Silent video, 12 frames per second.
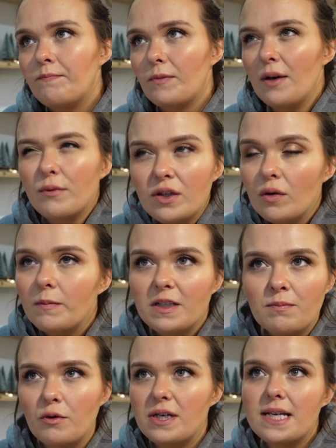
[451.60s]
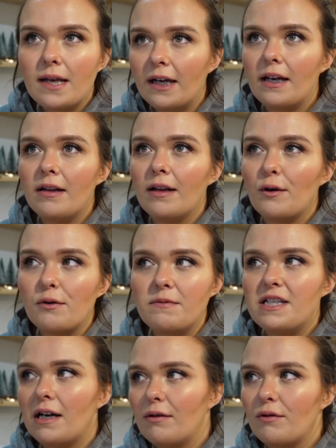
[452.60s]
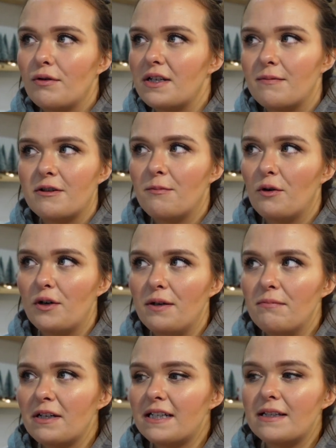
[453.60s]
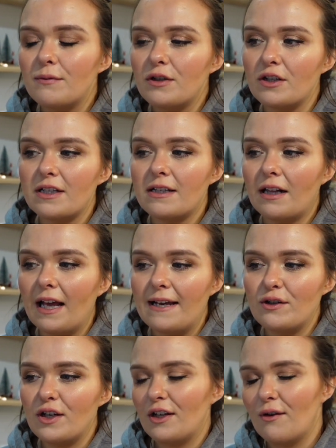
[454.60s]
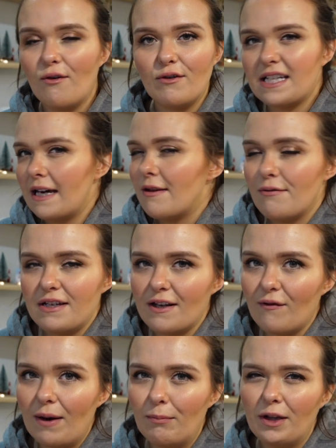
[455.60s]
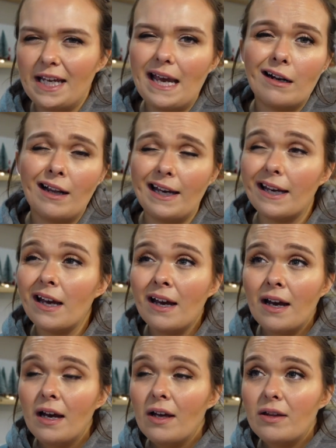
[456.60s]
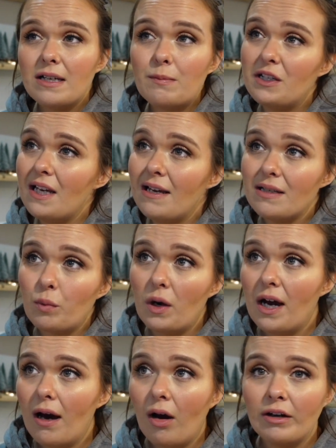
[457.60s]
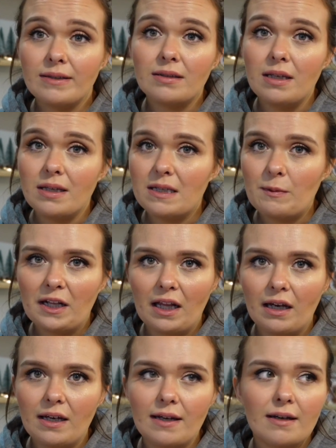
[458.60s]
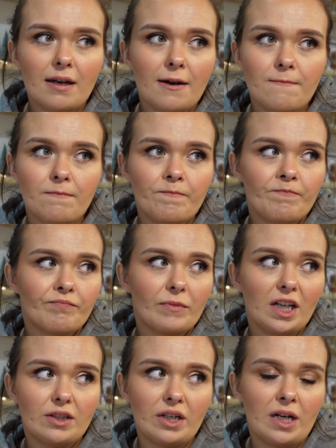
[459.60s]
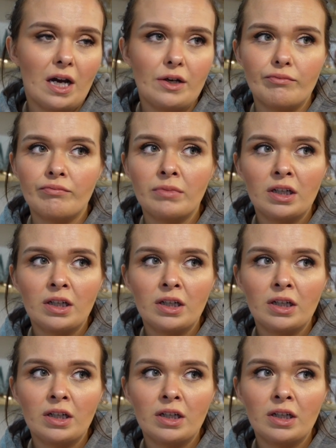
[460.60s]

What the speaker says: it was almost more exciting than coming down on Christmas morning, because it was just like doing it all together as a family. And like, there's been years where honestly, there's been like, I don't know,